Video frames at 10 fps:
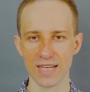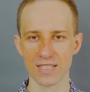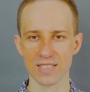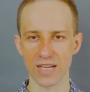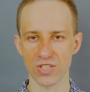
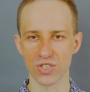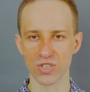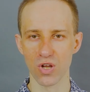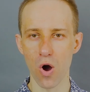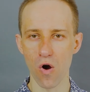
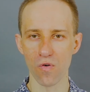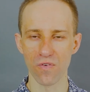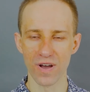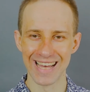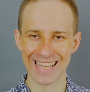section
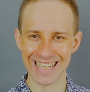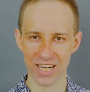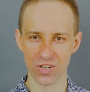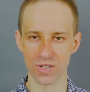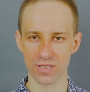of
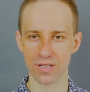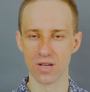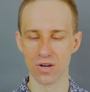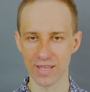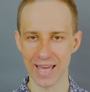the grid,
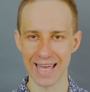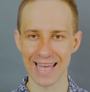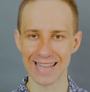okay?